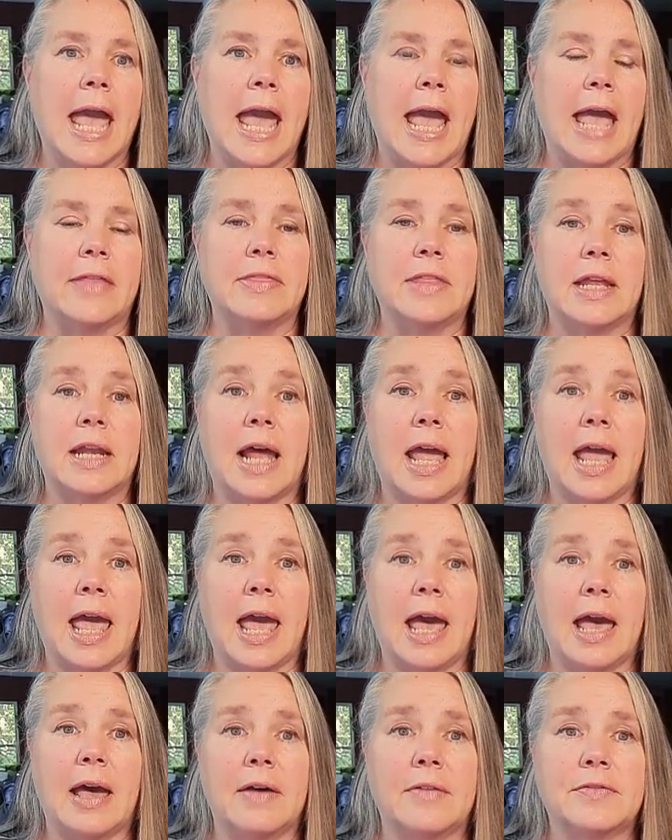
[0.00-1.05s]
and then I
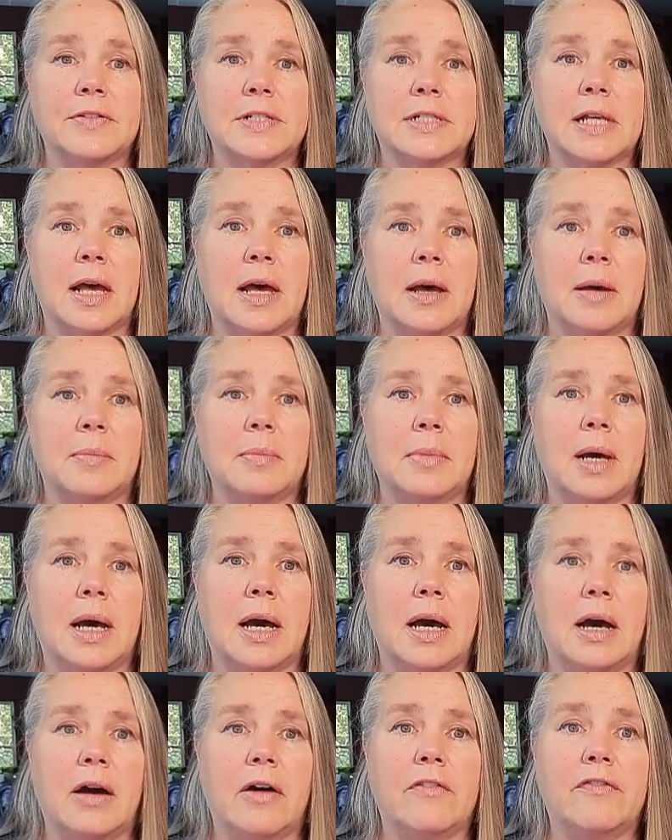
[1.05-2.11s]
have some
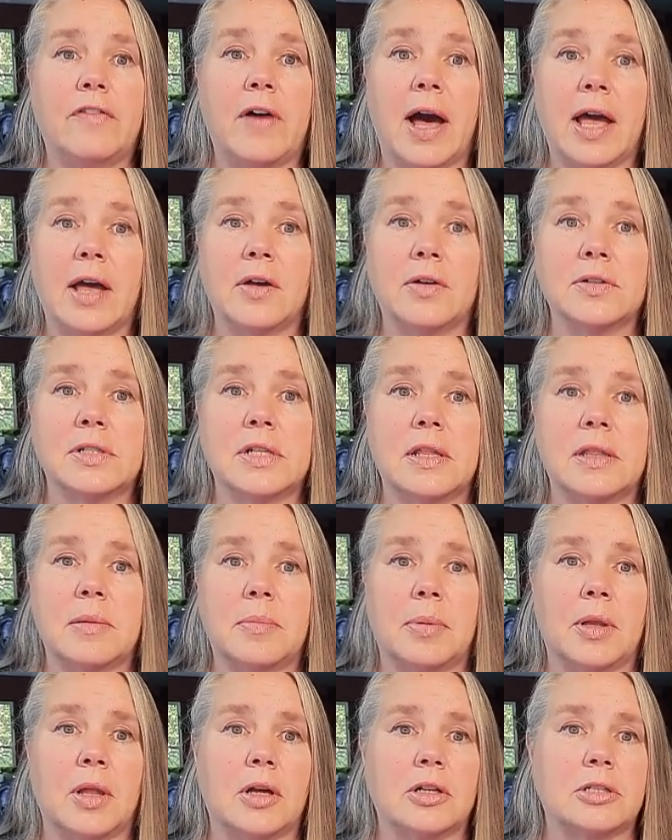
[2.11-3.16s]
files that
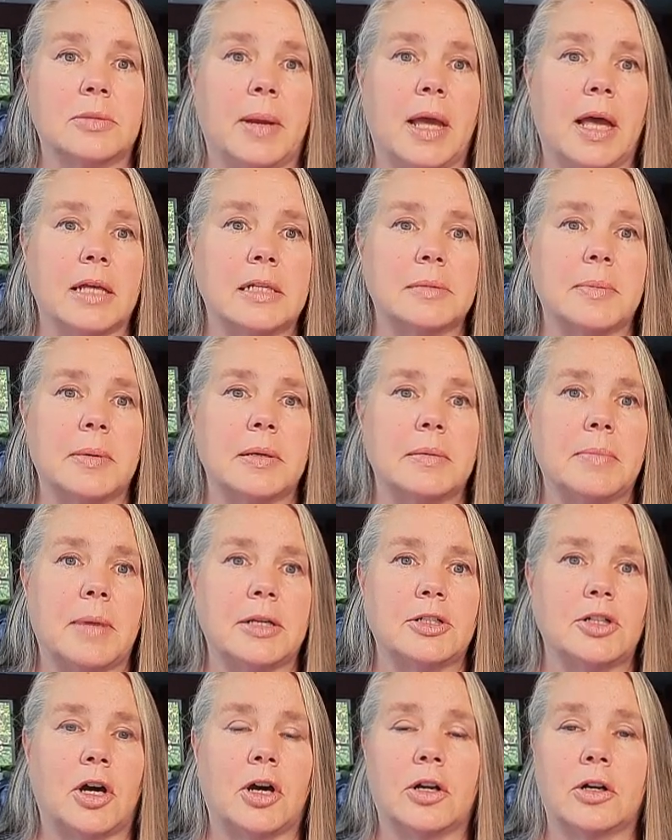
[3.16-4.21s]
belong to my husband, my
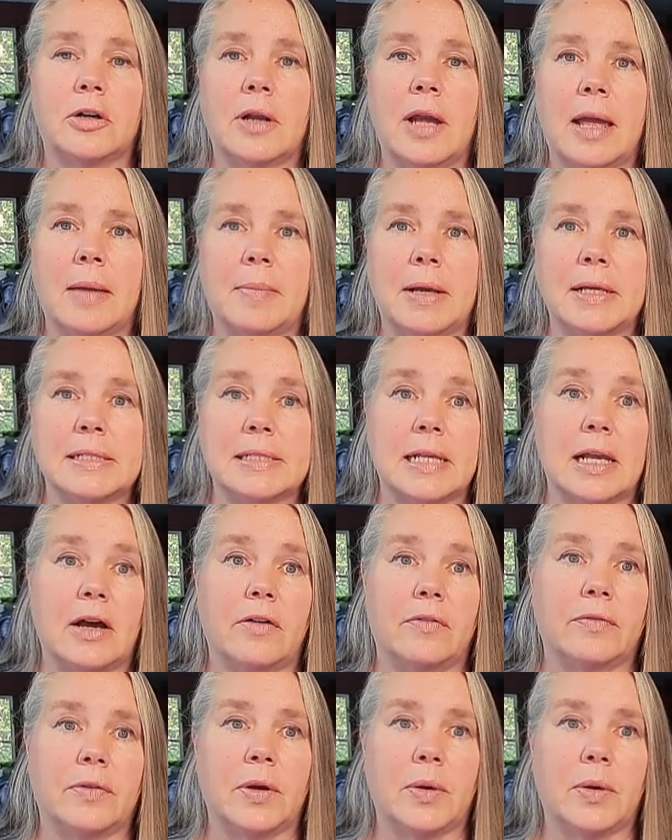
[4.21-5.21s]
daughter, and myself.